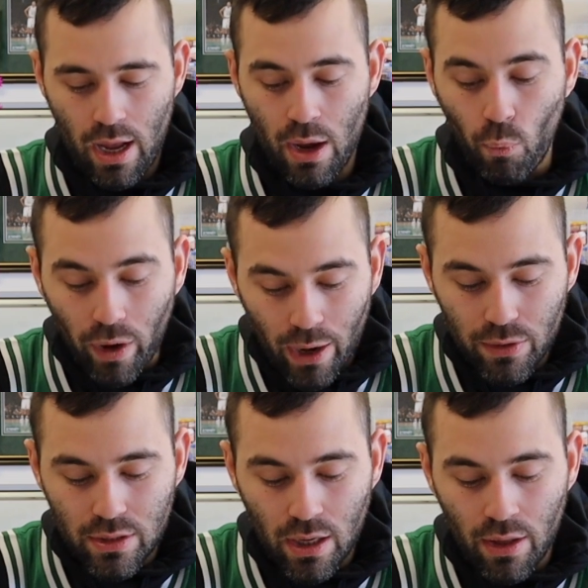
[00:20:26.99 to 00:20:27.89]
And when I
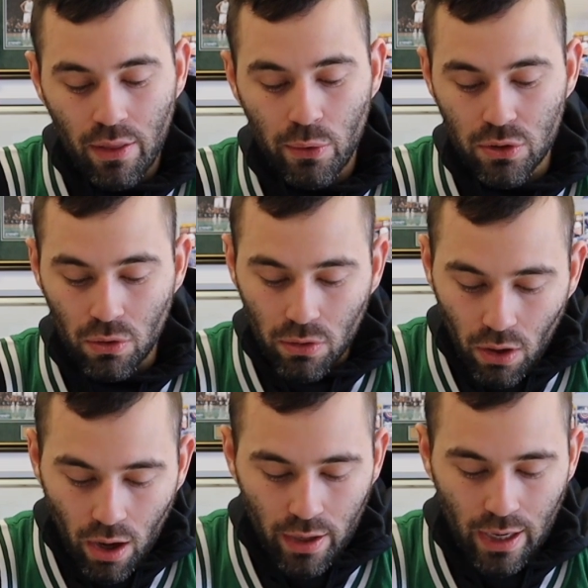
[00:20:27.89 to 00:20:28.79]
was done, there was a
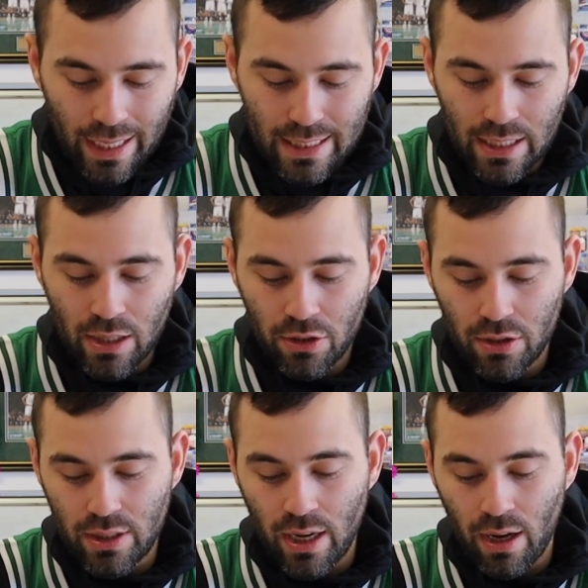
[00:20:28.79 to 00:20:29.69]
lot I didn't
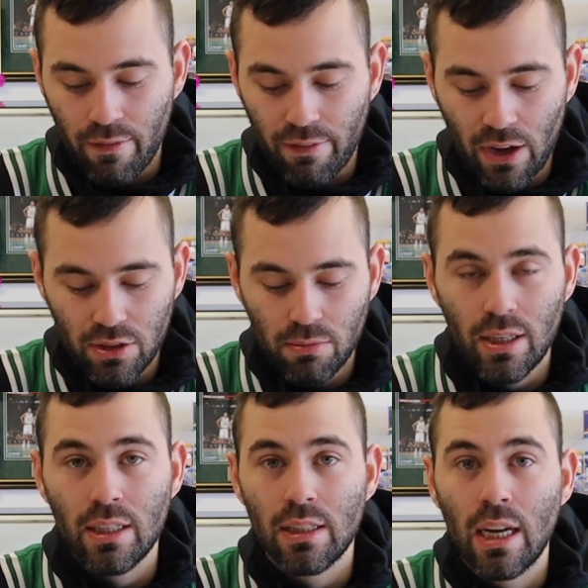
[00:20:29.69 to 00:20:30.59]
understand and found some
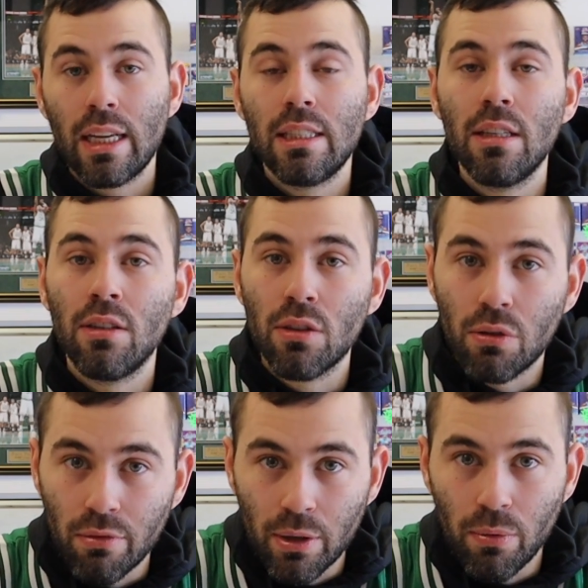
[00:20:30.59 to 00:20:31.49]
things that I didn't
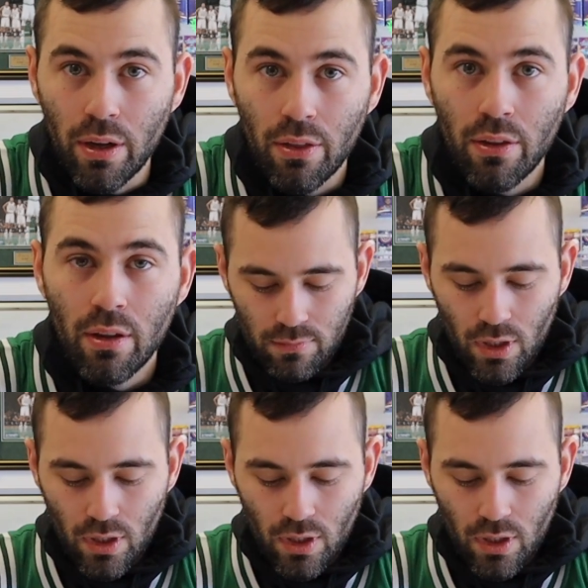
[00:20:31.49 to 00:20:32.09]
agree with.